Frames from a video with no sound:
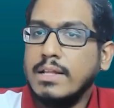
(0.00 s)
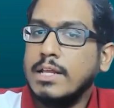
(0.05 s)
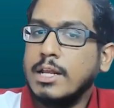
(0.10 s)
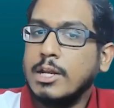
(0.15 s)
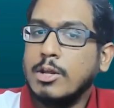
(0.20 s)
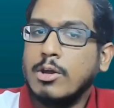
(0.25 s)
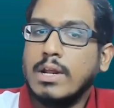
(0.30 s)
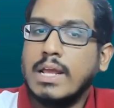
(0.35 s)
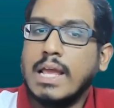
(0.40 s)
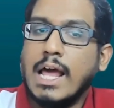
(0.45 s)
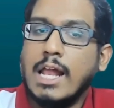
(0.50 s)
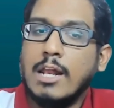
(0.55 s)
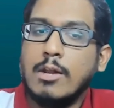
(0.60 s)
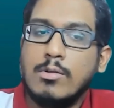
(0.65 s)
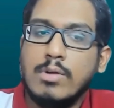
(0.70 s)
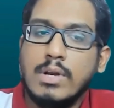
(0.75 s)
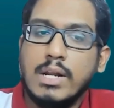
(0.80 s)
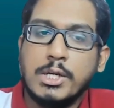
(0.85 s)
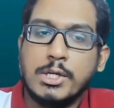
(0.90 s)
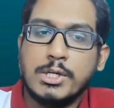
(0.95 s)
then your
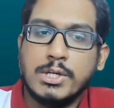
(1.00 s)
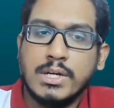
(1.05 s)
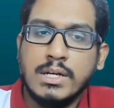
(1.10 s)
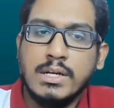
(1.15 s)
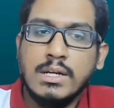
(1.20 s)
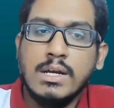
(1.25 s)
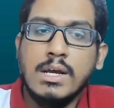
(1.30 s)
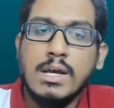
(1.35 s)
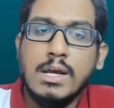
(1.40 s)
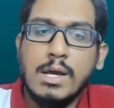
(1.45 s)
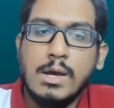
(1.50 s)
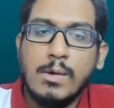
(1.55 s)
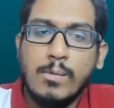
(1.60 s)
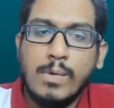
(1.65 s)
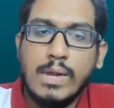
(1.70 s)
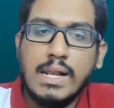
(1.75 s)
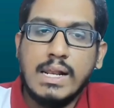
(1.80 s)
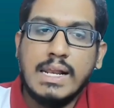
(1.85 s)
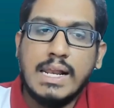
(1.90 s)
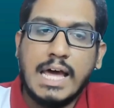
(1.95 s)
calculation
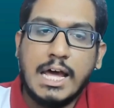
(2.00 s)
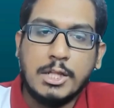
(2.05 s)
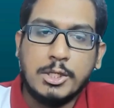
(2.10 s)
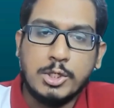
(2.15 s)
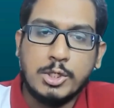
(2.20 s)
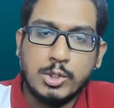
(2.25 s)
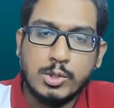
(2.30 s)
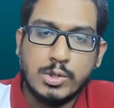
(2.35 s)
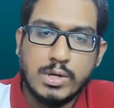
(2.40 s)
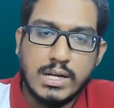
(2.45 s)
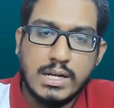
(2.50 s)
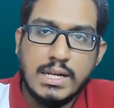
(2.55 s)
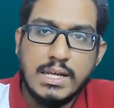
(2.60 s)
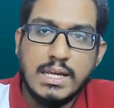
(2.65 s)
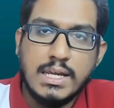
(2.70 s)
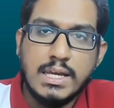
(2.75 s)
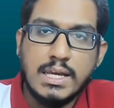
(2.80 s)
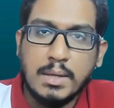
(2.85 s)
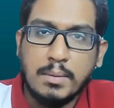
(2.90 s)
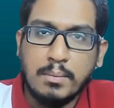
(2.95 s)
will
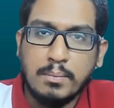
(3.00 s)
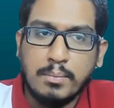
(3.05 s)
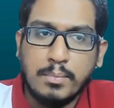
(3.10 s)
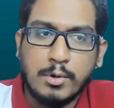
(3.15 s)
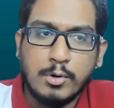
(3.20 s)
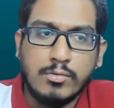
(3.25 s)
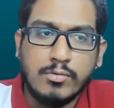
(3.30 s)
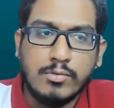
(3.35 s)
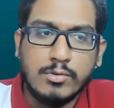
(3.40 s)
naturally improve.